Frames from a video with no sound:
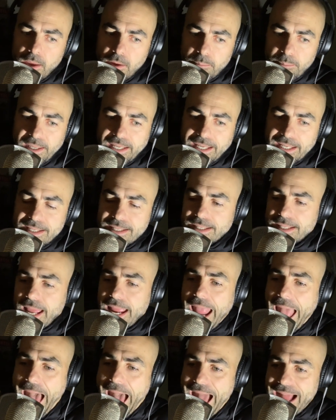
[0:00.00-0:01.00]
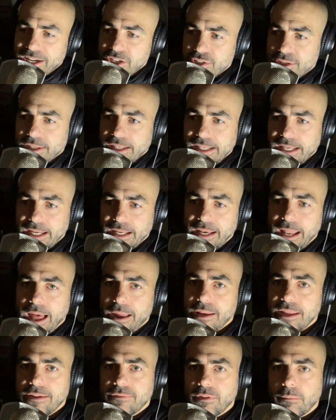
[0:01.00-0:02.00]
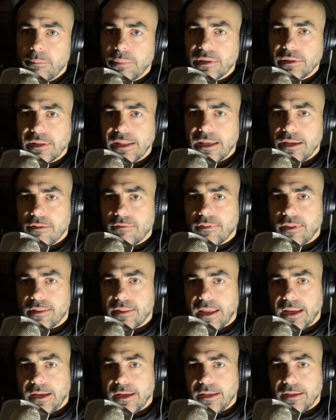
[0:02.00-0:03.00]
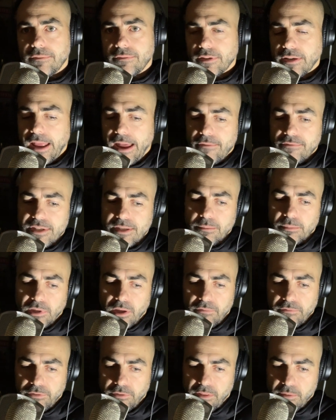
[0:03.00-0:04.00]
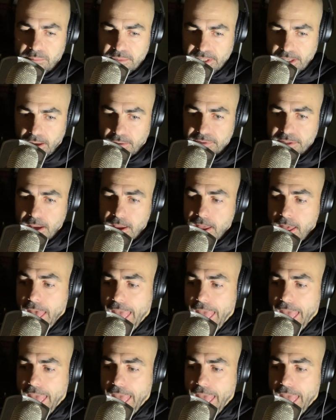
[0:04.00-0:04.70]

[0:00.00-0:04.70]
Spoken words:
because they actually cannot even believe that they could even have some love for themselves.